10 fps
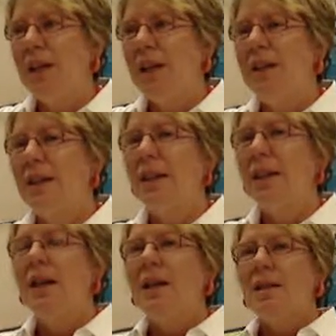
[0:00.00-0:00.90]
And I think
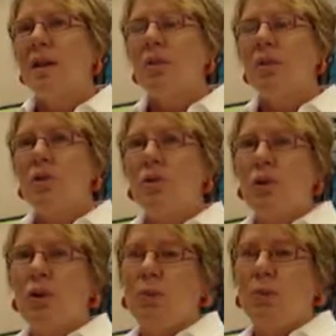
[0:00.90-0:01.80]
some
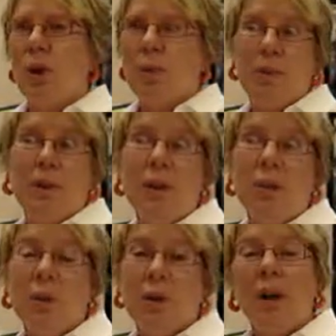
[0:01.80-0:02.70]
students who probably
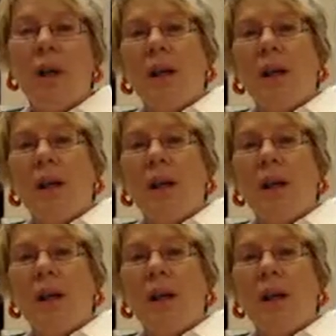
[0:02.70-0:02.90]
were